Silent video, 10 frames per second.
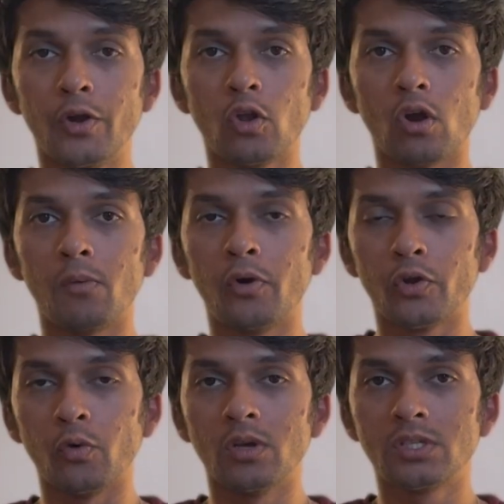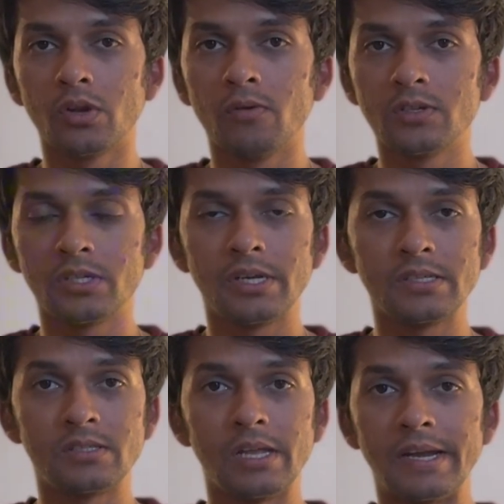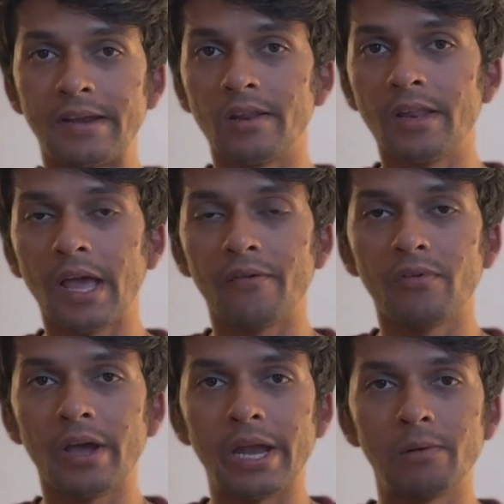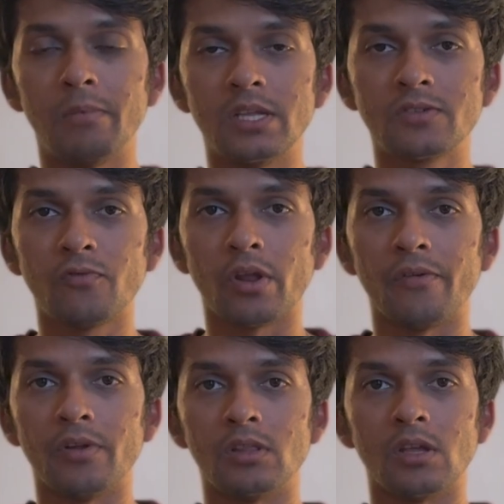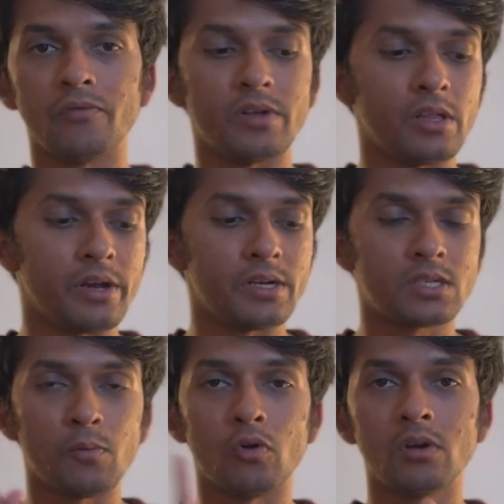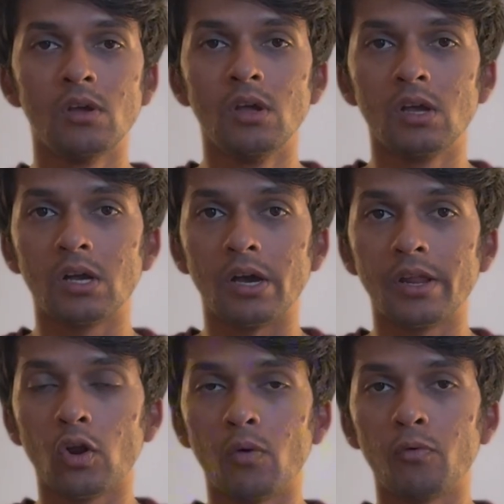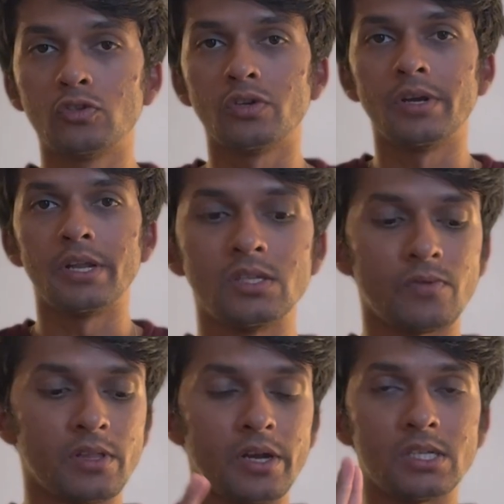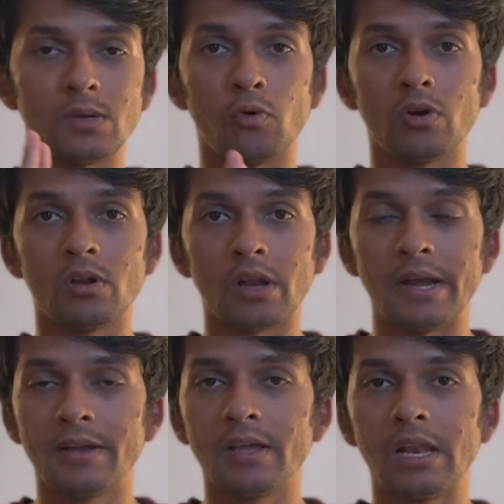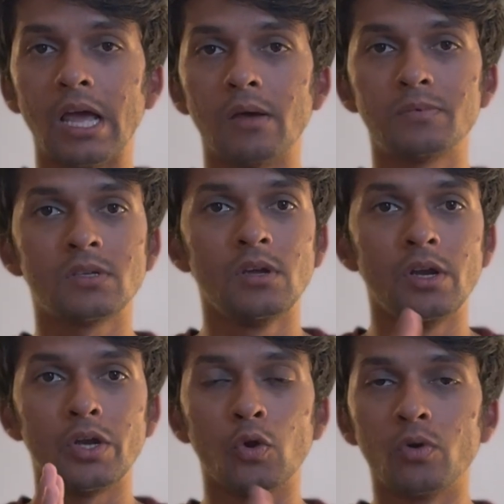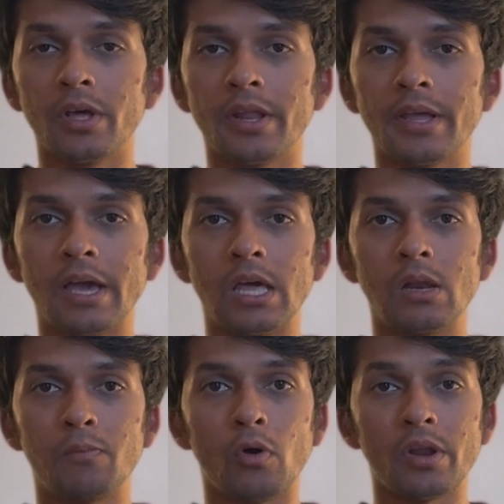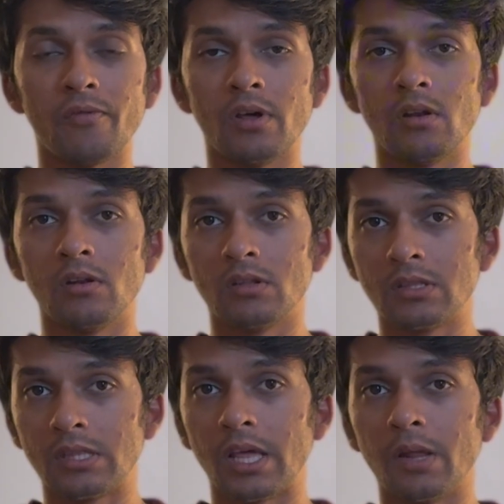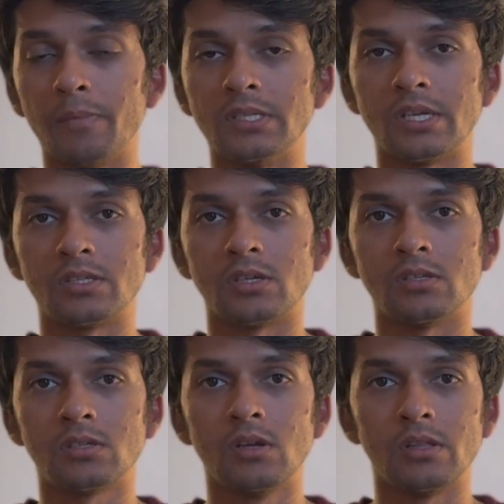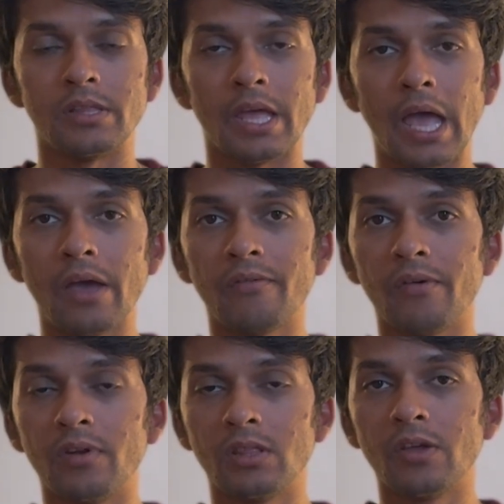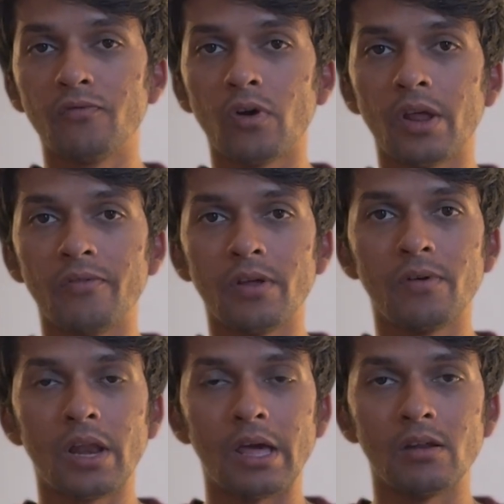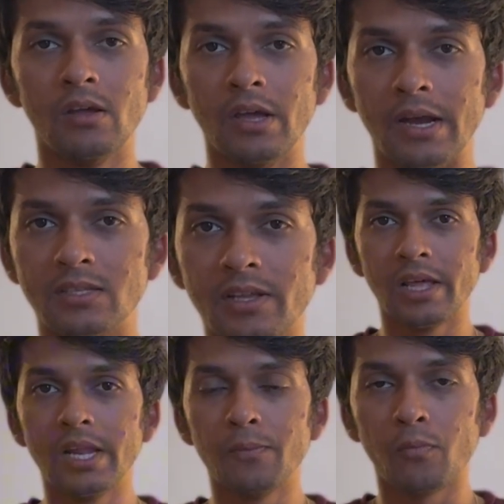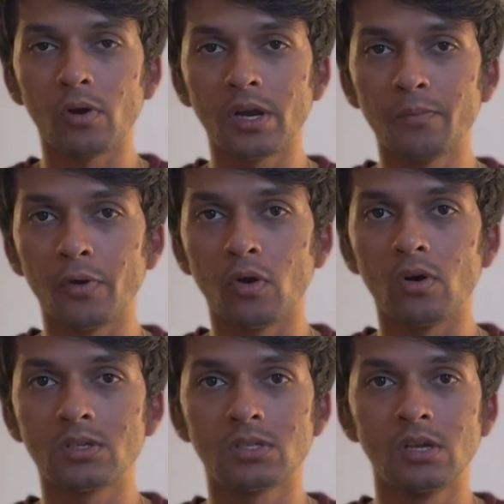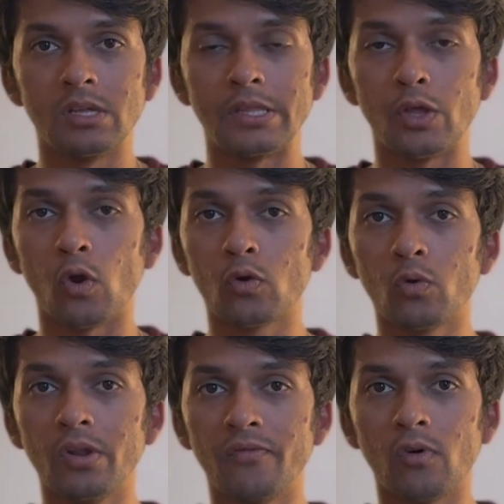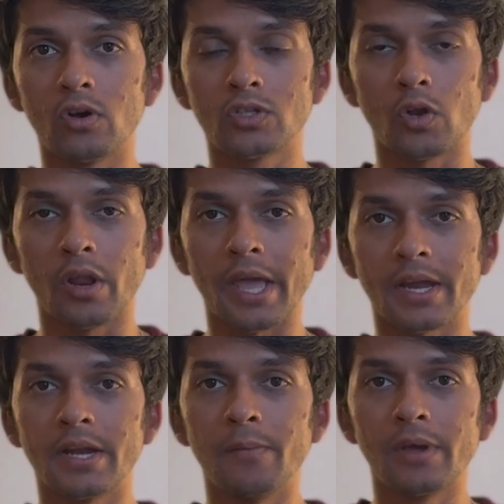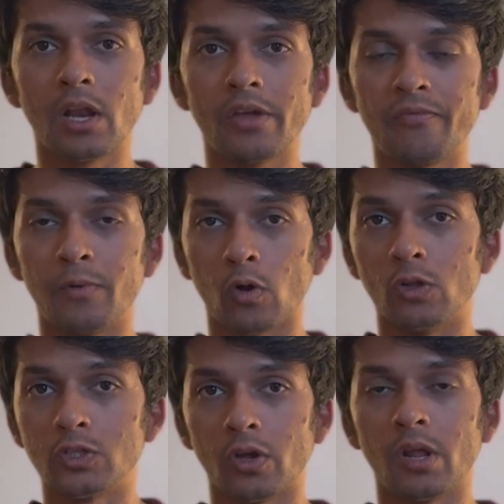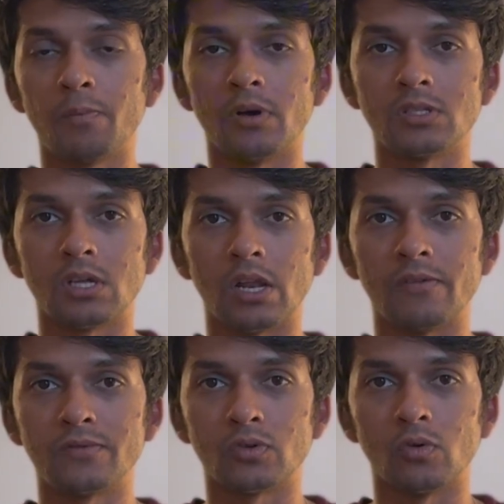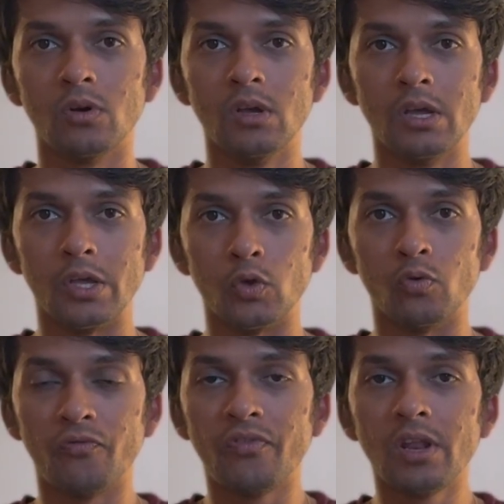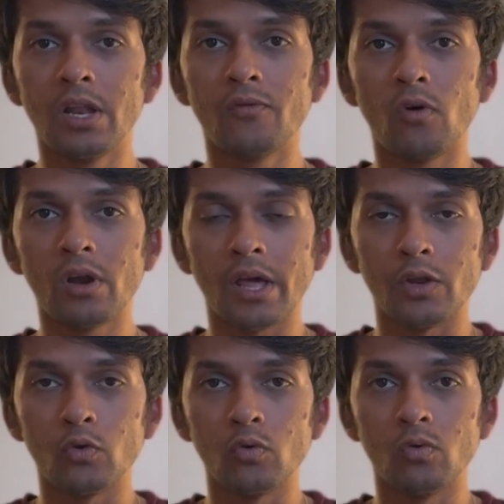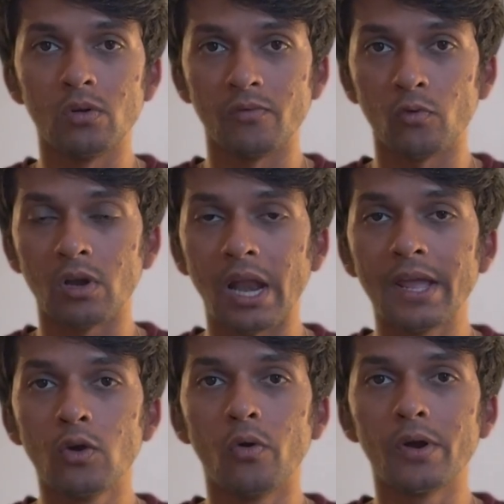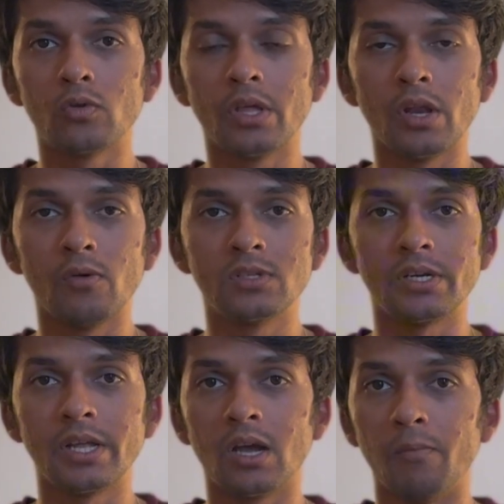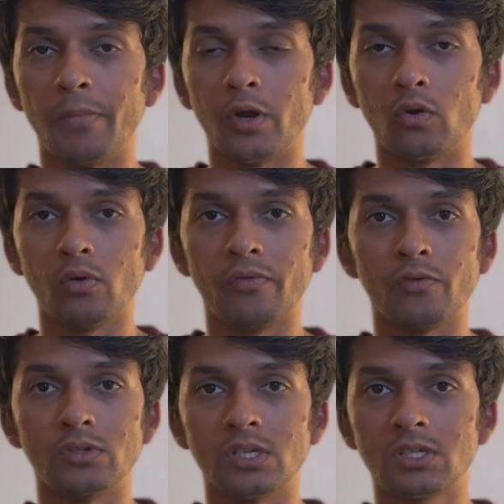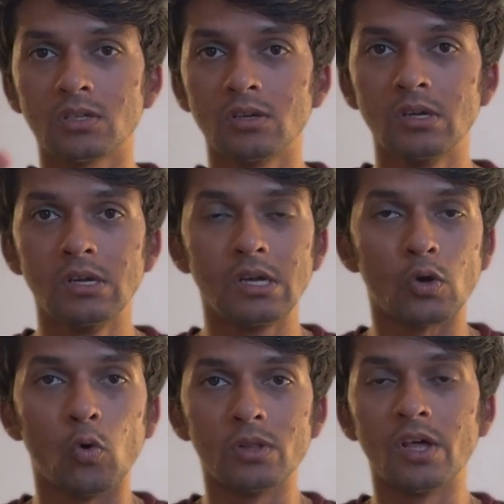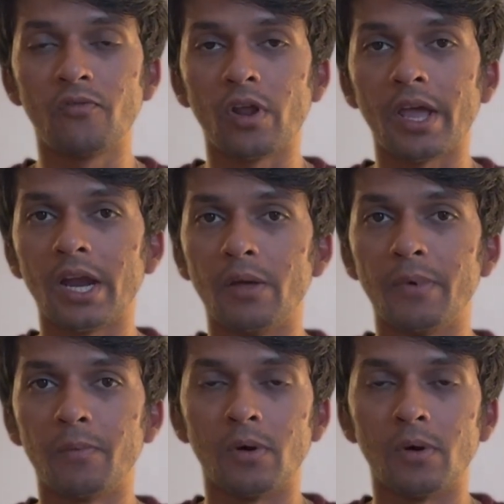talk about US universities, they literally have a help desk for everything, whether it's about career opportunities, whether it's about writing labs, tutoring help, or even therapy sessions. They have everything for everyone, and it's really important because they not only focus on our academic life but also on your personal life. So you feel involved and you would like going to the university compared to if you just go there for academic